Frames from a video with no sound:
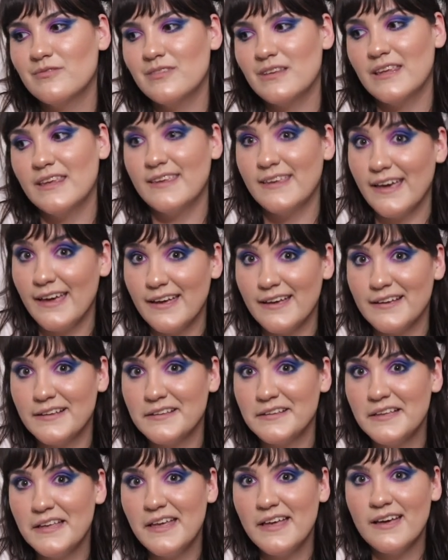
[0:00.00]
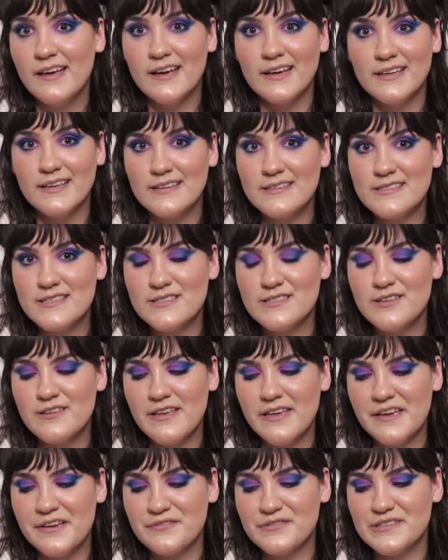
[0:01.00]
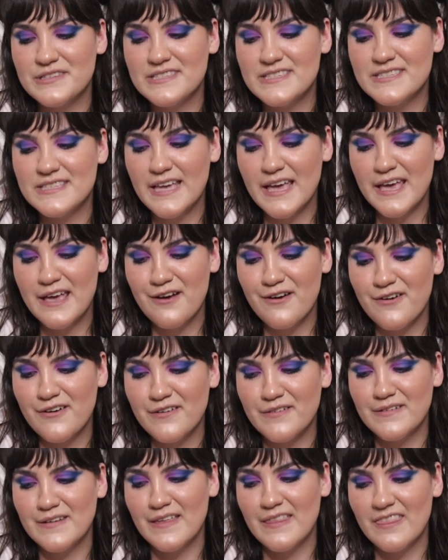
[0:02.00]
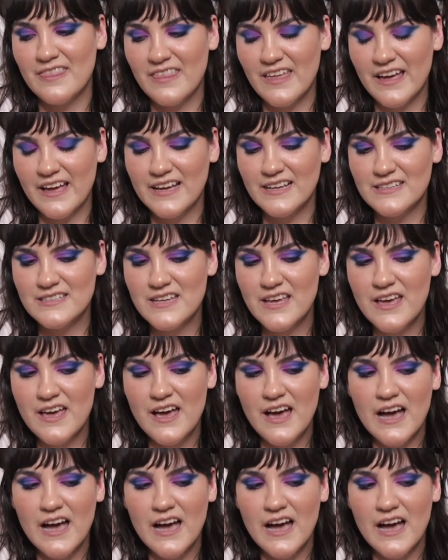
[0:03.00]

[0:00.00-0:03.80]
yeah, I guess that's all I have to say on that.